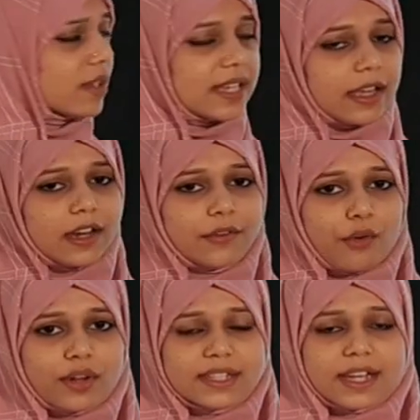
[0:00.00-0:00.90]
or sacred
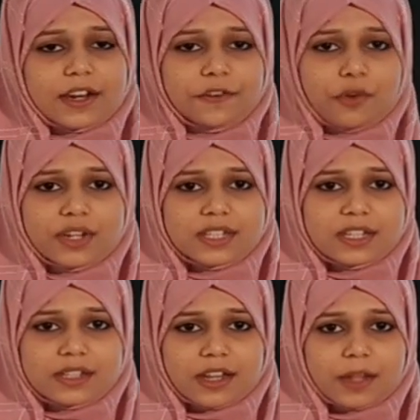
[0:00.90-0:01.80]
forest. Sacred forest
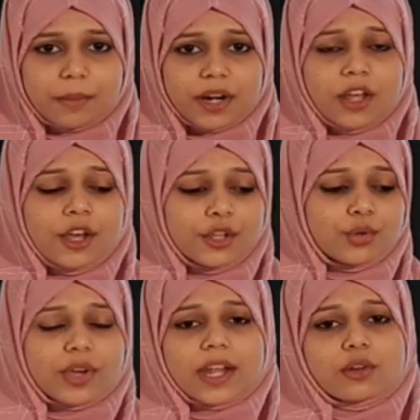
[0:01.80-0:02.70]
is nothing but
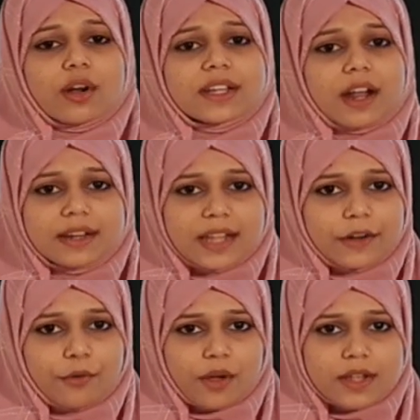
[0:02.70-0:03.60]
you cannot cut
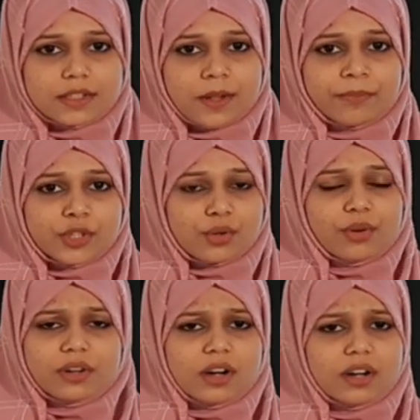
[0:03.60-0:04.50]
that forest.
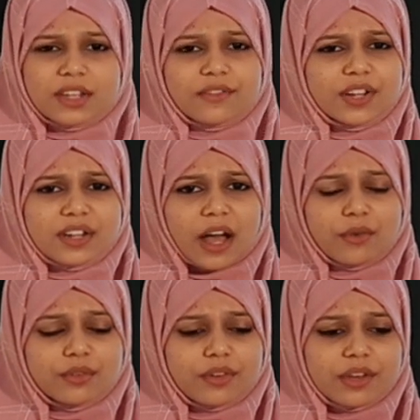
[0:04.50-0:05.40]
So even
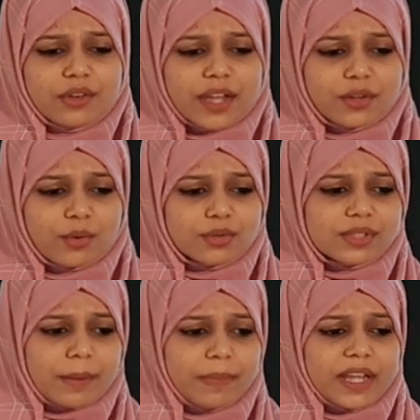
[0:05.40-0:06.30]
now you can go to
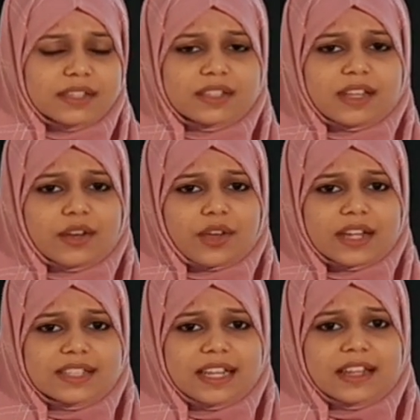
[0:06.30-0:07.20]
some places and you
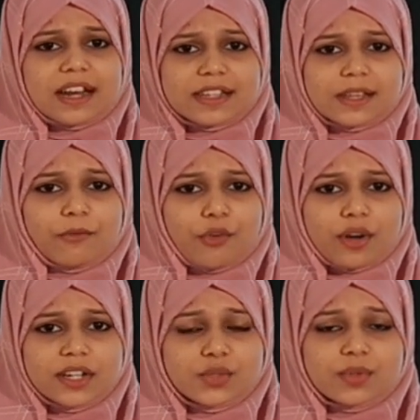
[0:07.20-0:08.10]
can see there are some
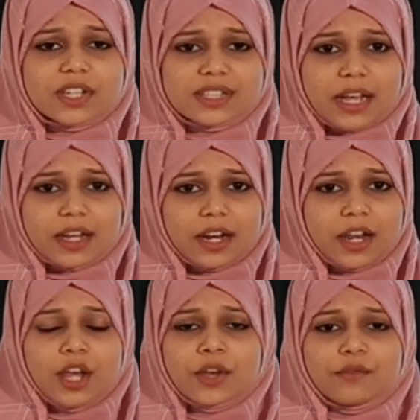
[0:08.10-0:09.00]
forests which are
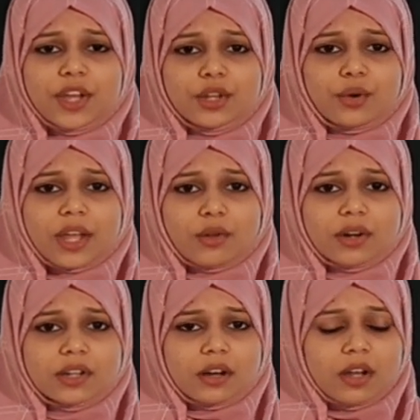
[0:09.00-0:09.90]
sacred, where you
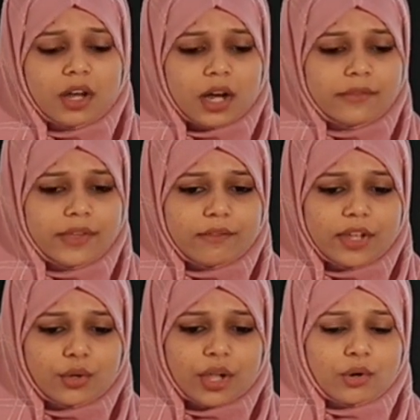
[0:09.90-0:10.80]
cannot
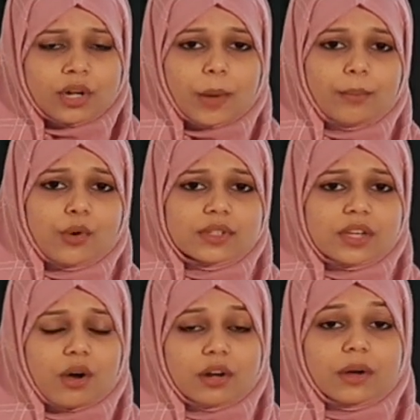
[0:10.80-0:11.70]
oppose
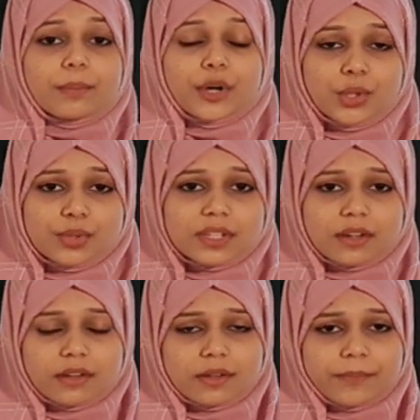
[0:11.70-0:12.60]
or produce
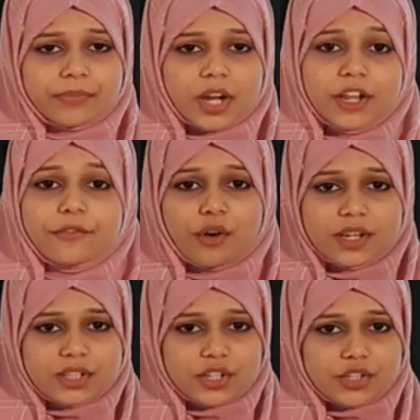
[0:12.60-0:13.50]

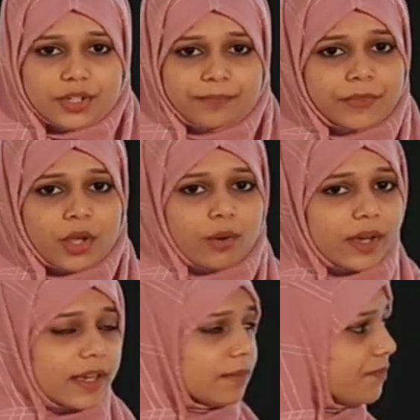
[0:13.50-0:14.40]
deforestation.
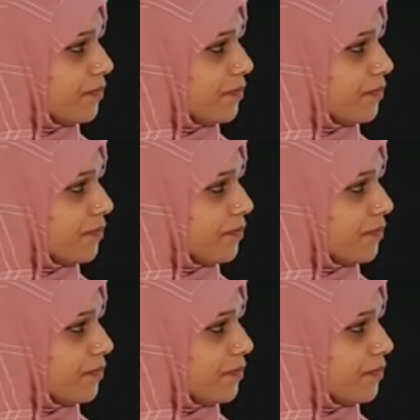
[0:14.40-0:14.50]
Okay.